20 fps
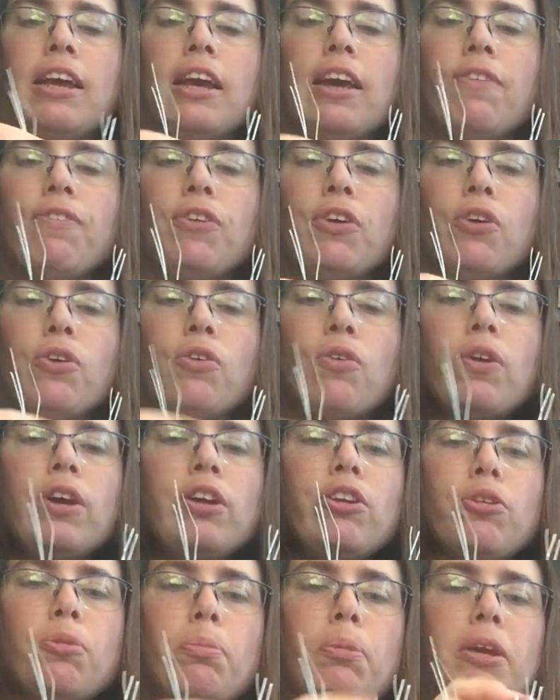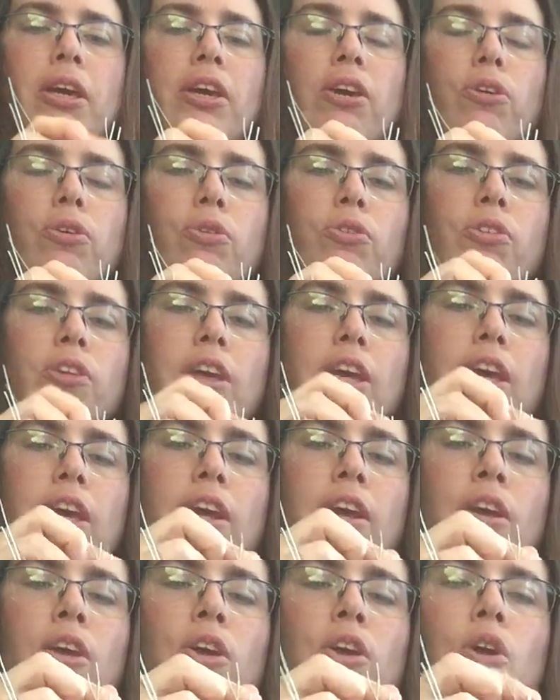if you're going to be using